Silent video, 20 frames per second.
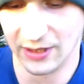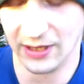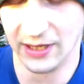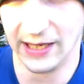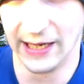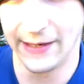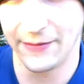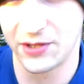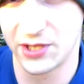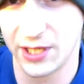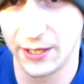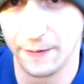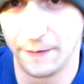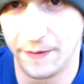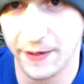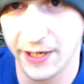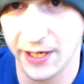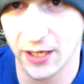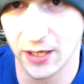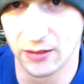I've seen
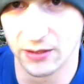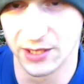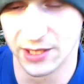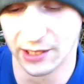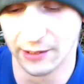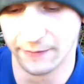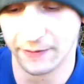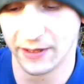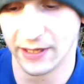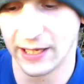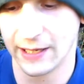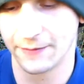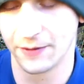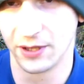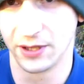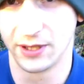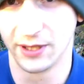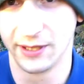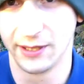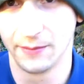videos of it. I haven't
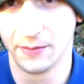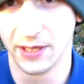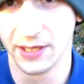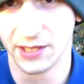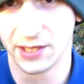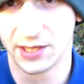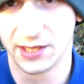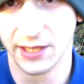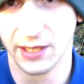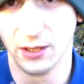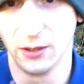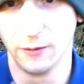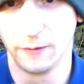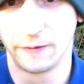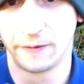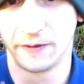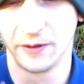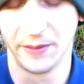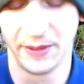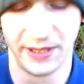done it
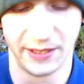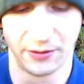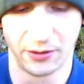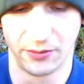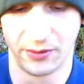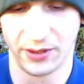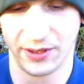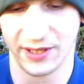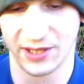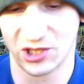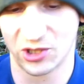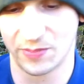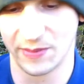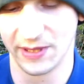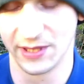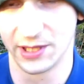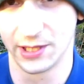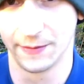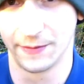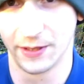myself. I mean, they're really
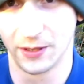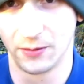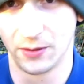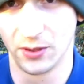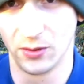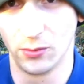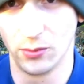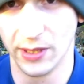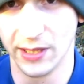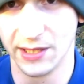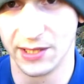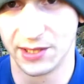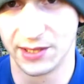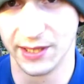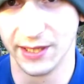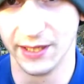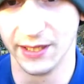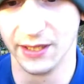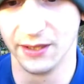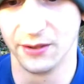expensive. I don't want to waste
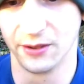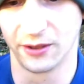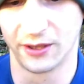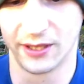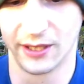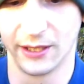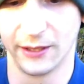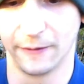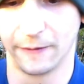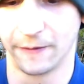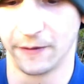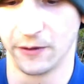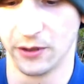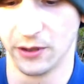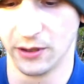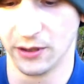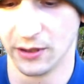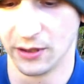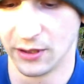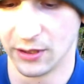any. They're kind of for
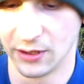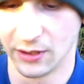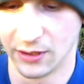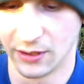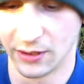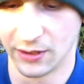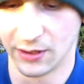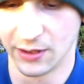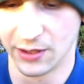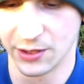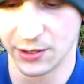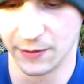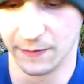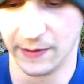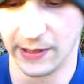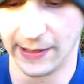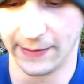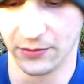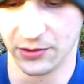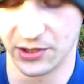a
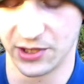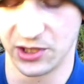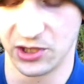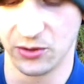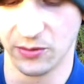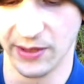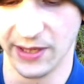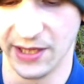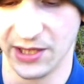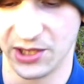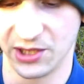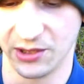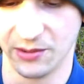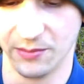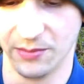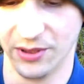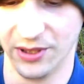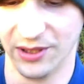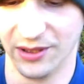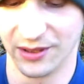survival situation,
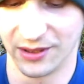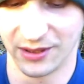but